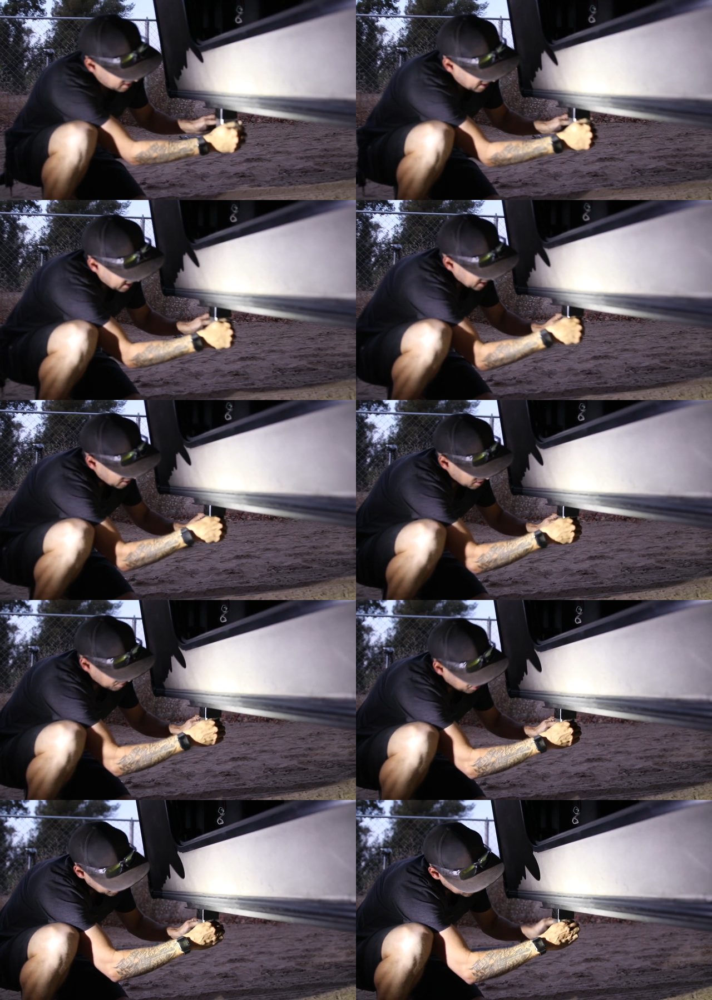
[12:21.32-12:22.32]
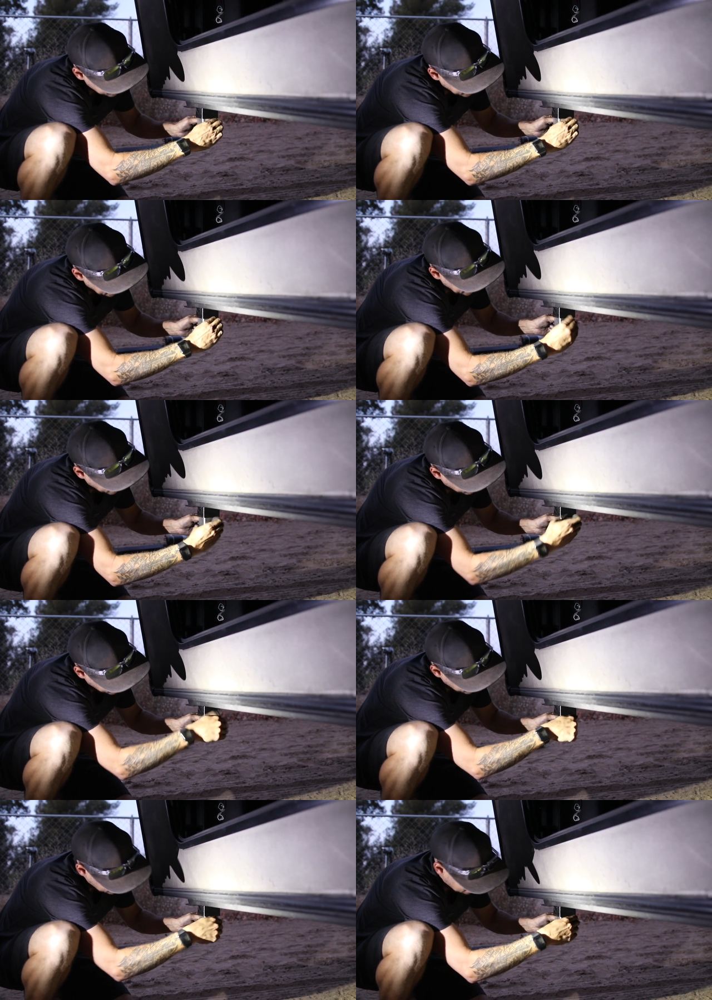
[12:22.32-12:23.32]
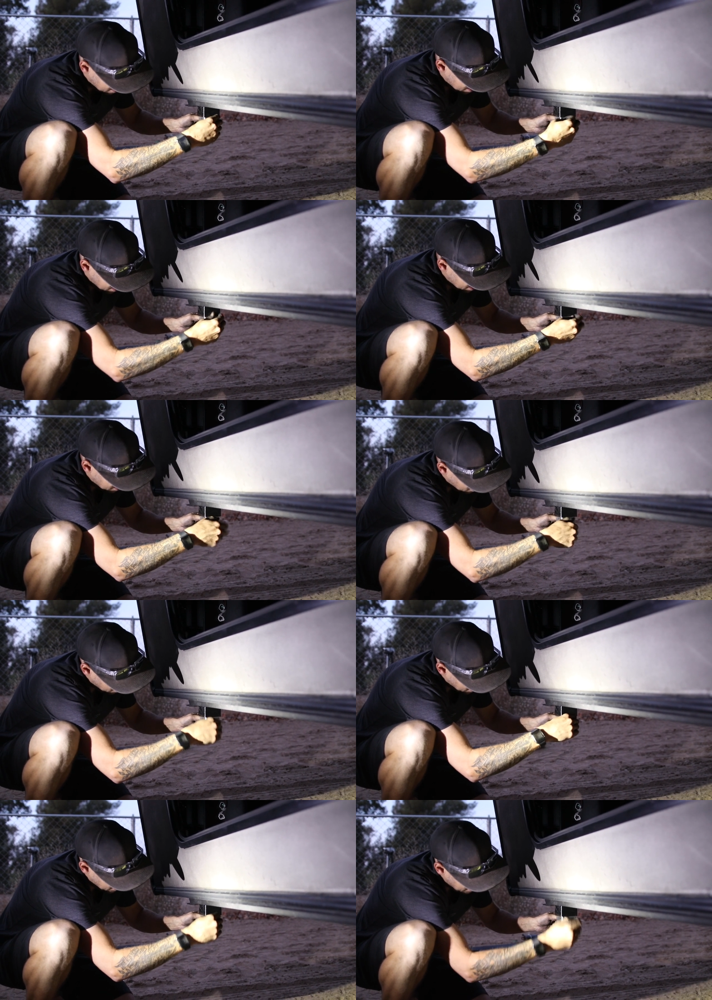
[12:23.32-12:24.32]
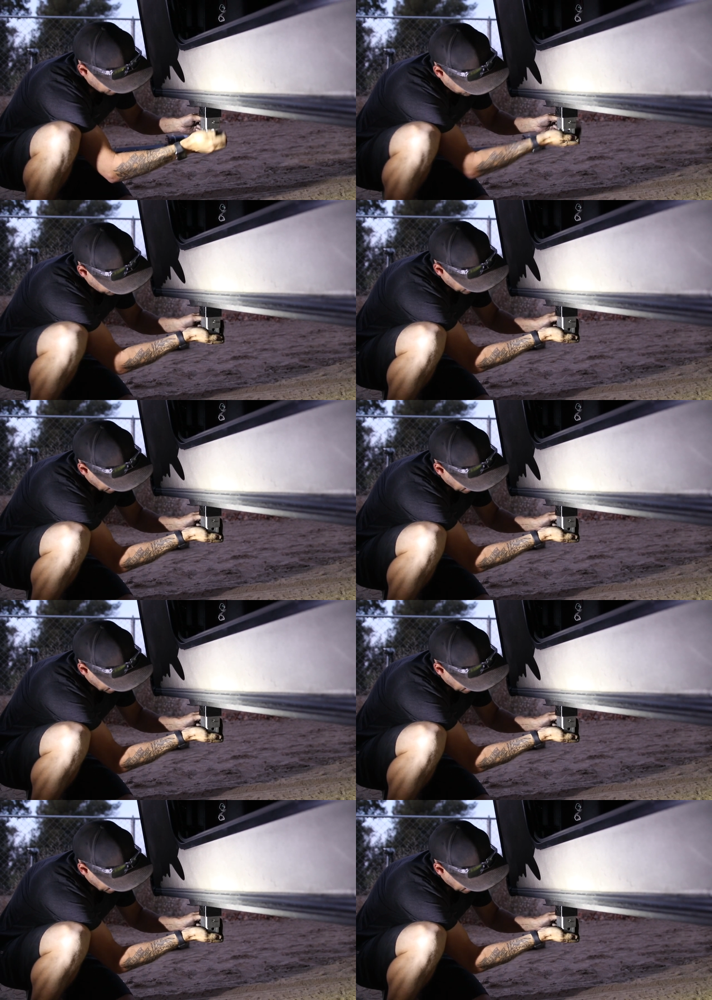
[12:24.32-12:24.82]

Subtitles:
No face is visible, so there are no lips to read.